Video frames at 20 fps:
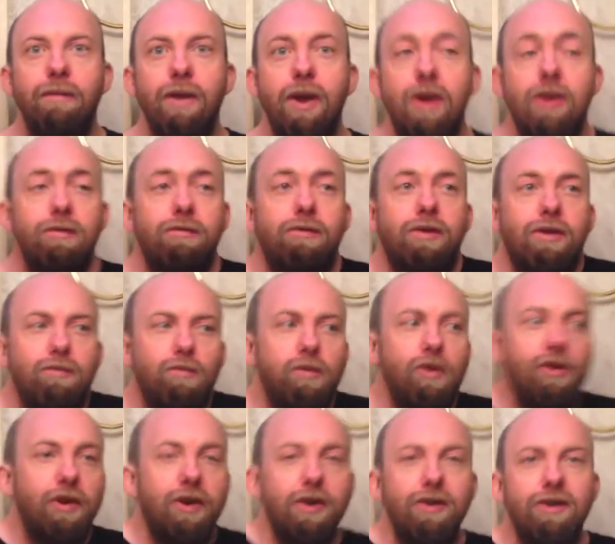and
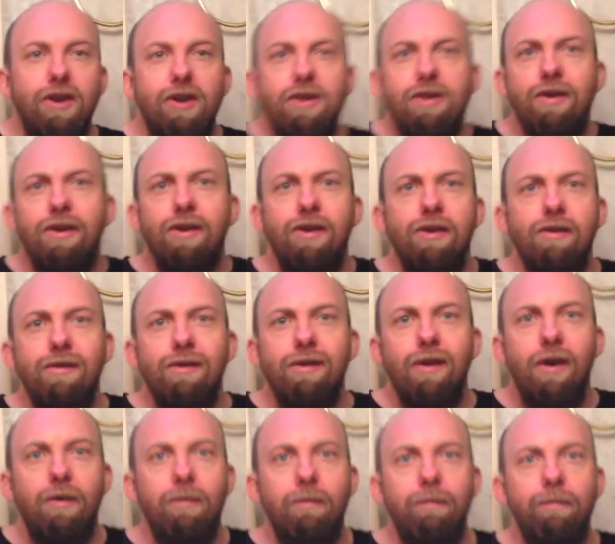will continue to do so.